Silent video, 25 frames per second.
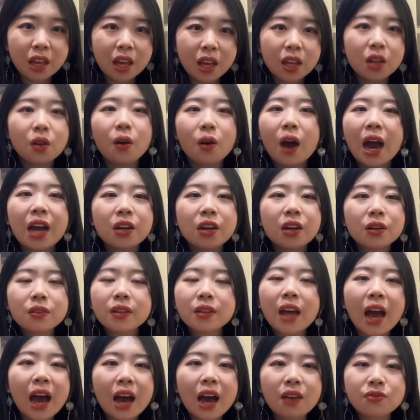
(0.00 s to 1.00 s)
You know, I don't
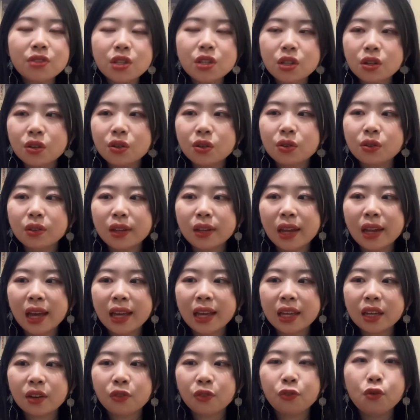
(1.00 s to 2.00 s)
have to
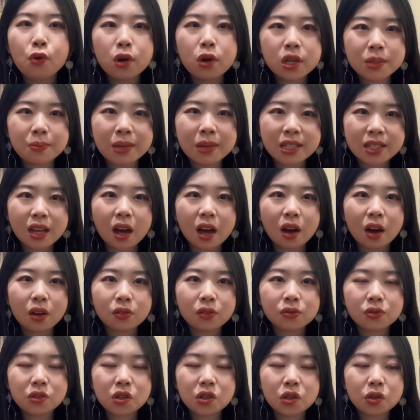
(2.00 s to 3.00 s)
like force
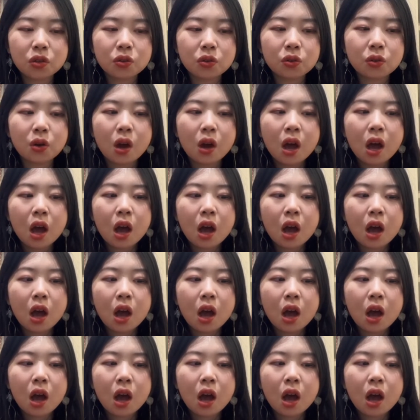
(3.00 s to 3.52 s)
myself to